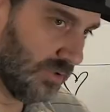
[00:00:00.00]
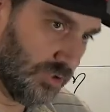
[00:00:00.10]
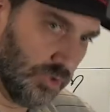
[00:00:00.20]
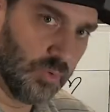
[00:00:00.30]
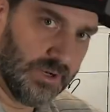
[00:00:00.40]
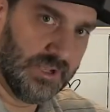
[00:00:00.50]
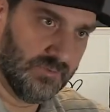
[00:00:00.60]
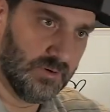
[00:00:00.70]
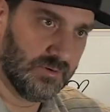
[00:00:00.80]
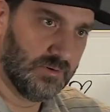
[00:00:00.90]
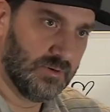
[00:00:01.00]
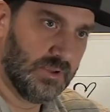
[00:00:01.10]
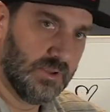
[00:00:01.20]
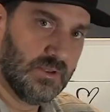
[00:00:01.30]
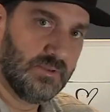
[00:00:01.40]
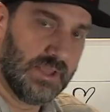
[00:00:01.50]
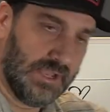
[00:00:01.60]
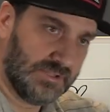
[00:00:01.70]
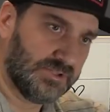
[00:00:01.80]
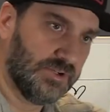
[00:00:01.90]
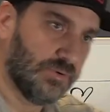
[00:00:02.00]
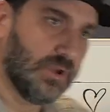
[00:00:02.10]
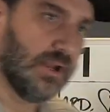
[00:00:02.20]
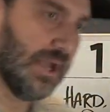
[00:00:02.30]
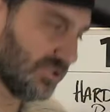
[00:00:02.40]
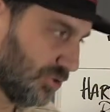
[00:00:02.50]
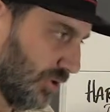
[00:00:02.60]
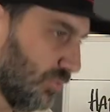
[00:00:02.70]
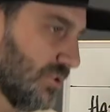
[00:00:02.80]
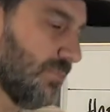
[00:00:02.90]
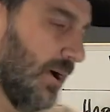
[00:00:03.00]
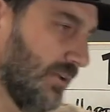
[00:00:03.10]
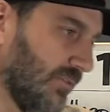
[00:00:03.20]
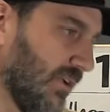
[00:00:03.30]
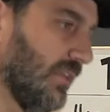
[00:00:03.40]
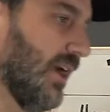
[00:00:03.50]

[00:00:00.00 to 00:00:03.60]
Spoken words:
do whatever that has to do with God. I should respond in faith.